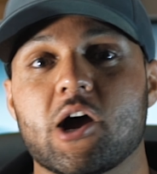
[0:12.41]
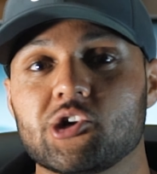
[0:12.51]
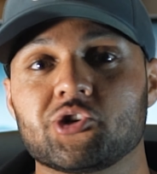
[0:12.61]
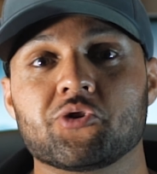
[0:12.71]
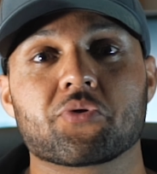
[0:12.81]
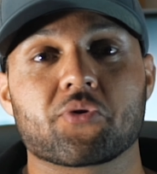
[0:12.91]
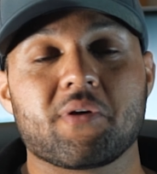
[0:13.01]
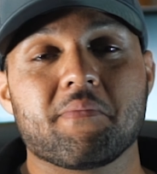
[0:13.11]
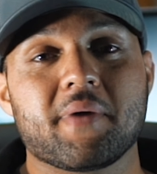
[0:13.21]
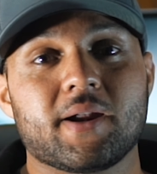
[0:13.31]
under
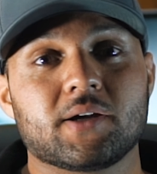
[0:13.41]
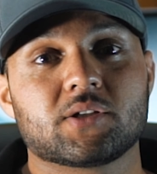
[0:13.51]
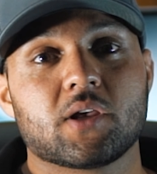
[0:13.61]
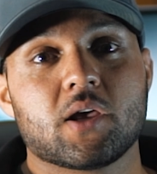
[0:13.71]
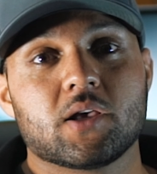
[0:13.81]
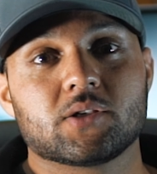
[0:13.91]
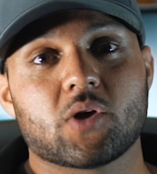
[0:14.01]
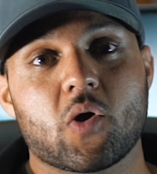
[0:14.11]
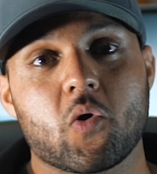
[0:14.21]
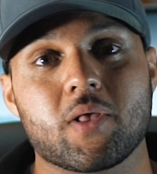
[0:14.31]
three minutes
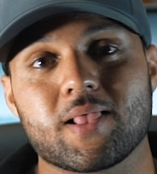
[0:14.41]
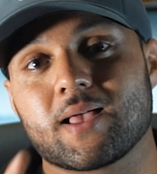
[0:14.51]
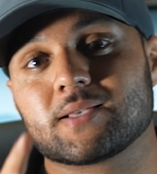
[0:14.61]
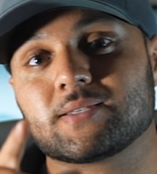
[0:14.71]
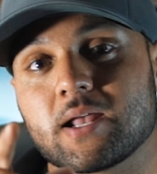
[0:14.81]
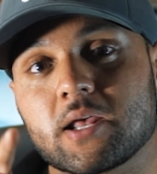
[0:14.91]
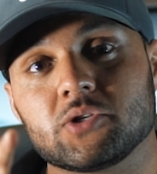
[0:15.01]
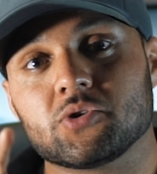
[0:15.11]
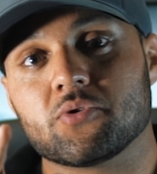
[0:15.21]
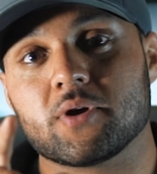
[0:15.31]
so let's get
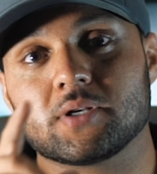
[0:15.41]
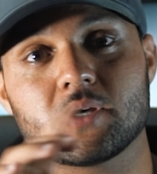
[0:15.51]
into